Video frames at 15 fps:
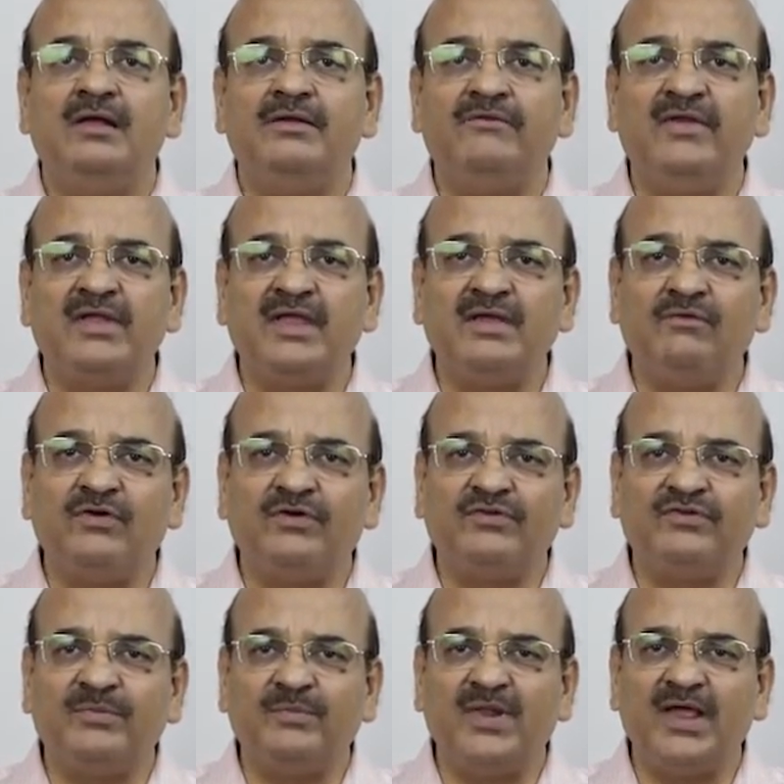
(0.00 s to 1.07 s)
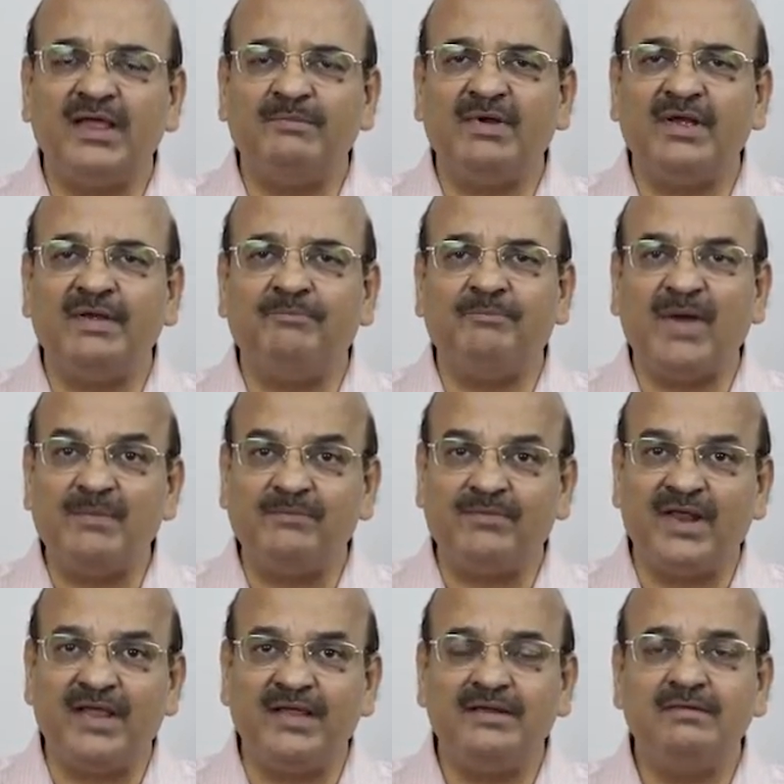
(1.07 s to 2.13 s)
drinking water supply by
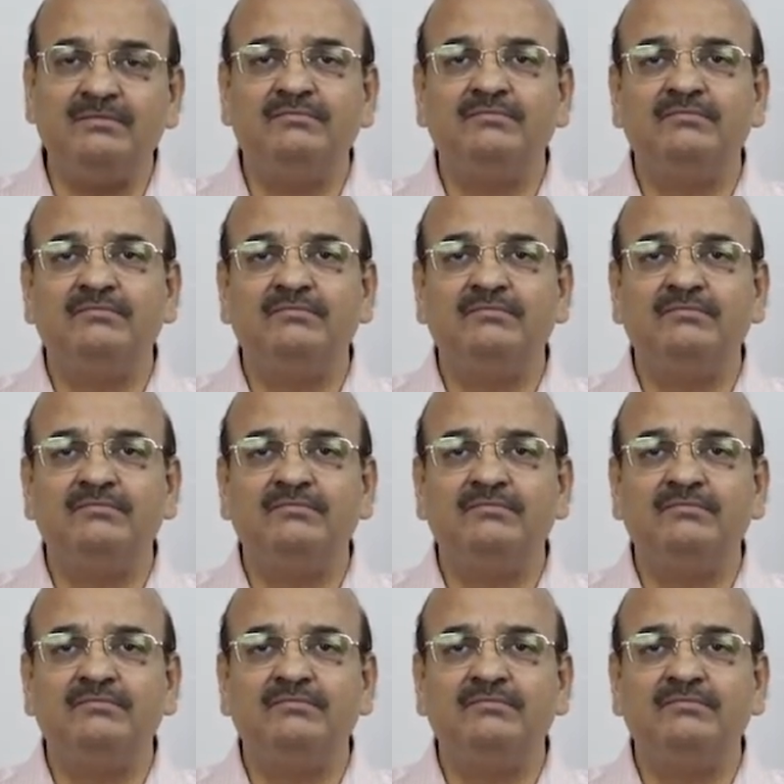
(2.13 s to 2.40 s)
pipeline,